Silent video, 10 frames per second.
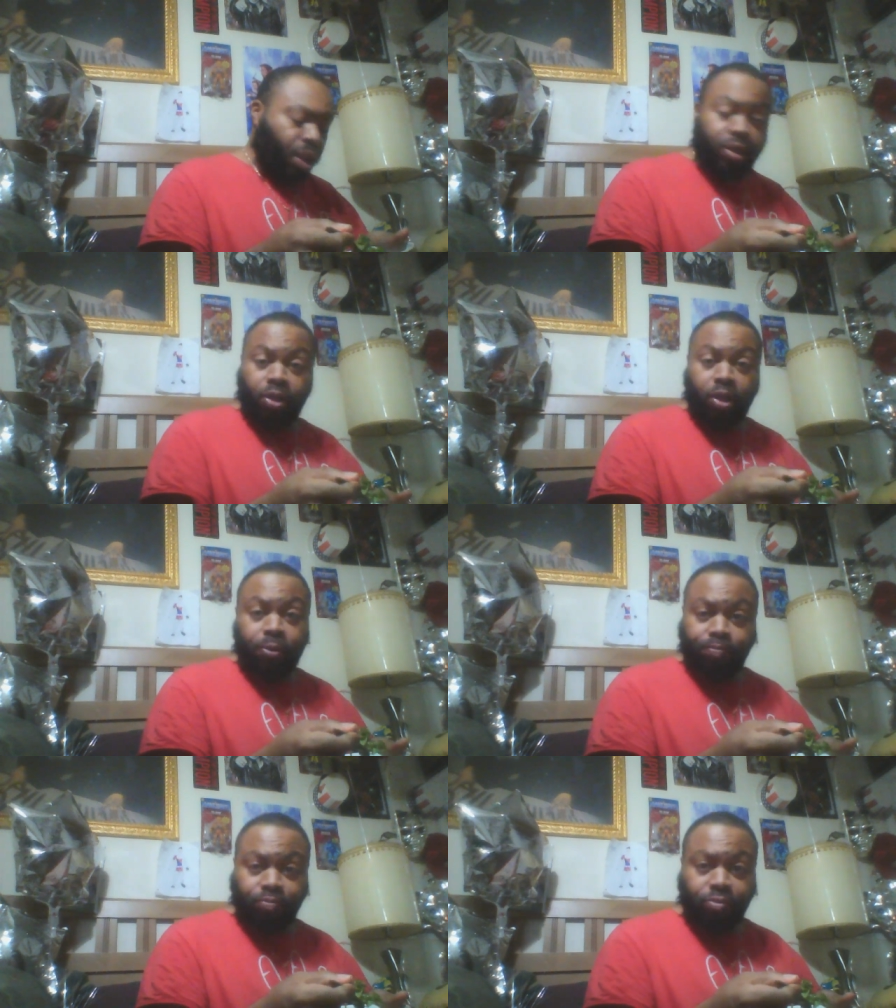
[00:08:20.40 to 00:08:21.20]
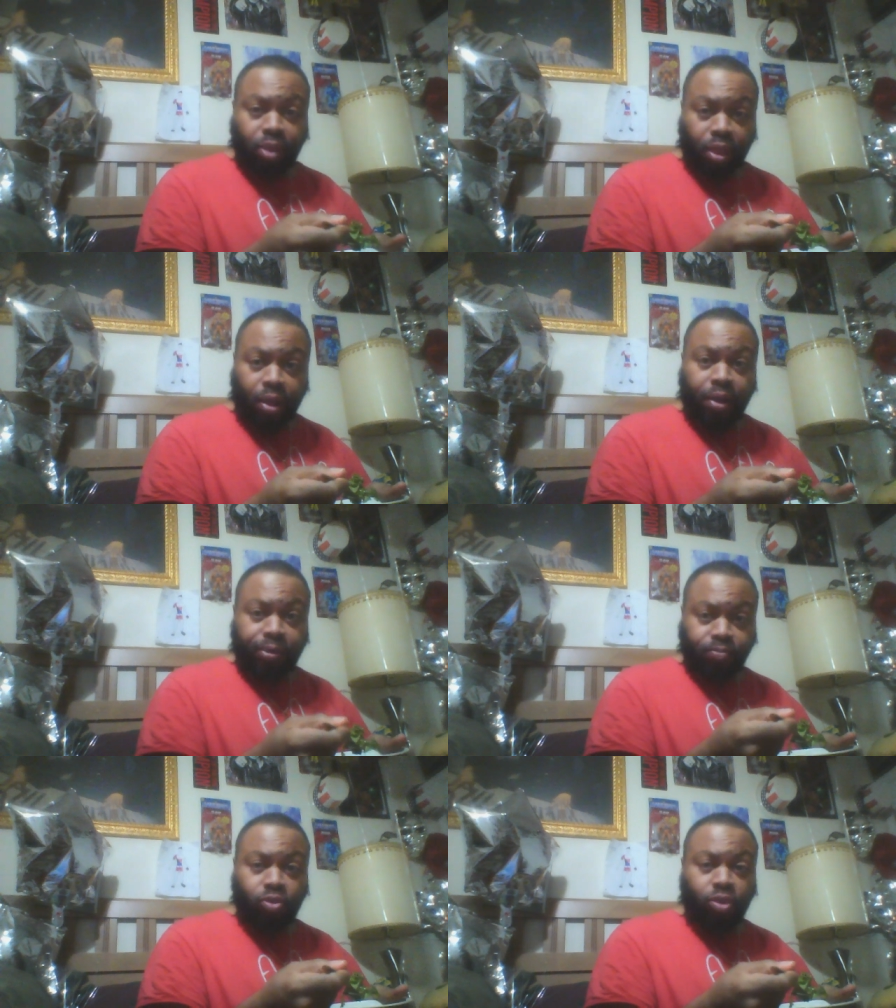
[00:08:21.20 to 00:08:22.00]
So,
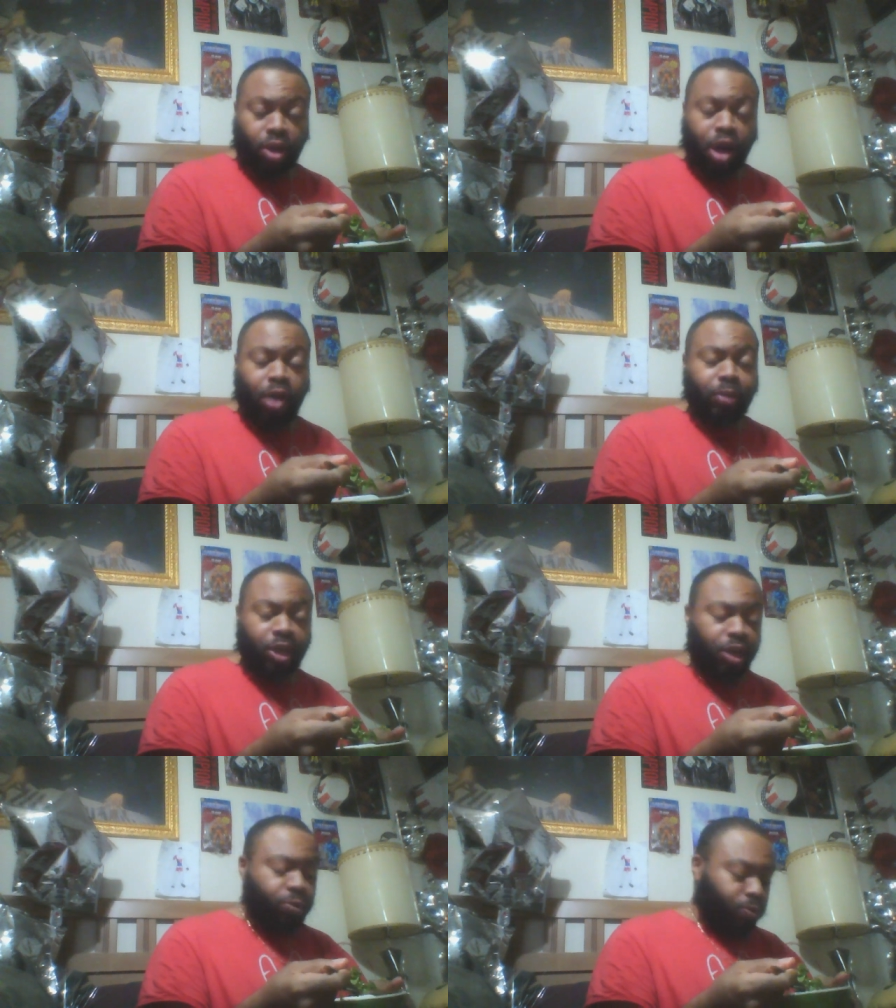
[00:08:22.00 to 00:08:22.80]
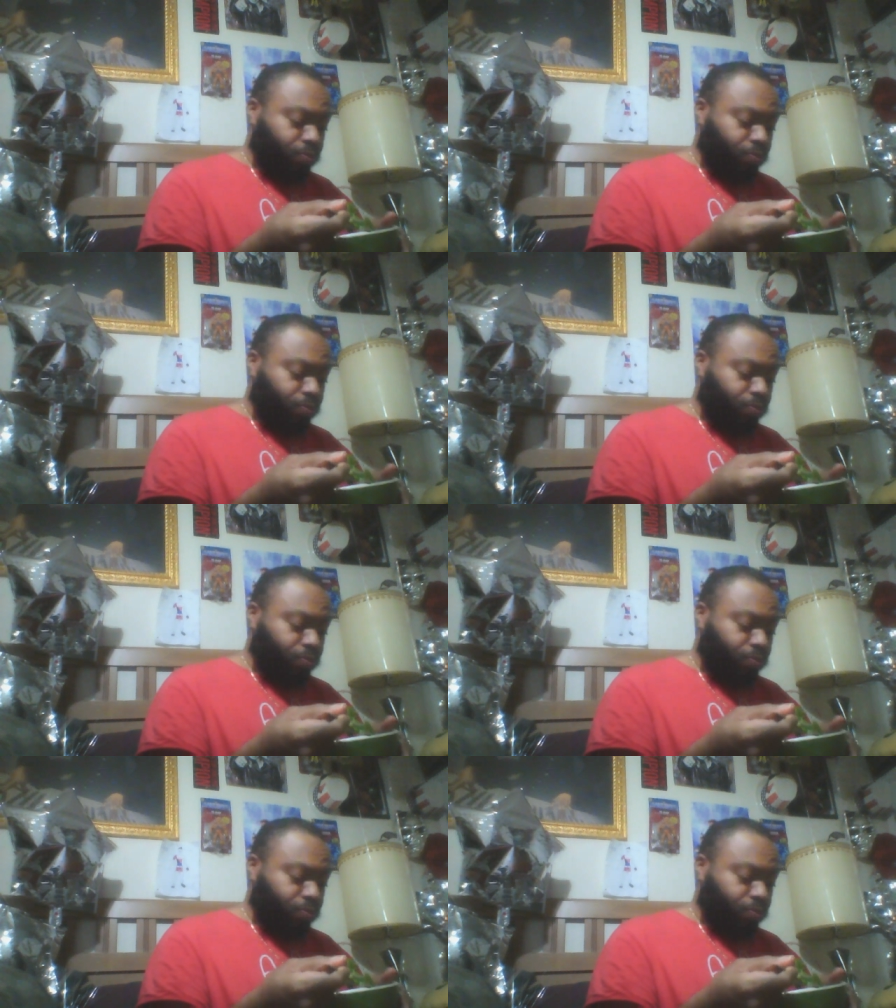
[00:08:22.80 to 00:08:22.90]
you call me Goat.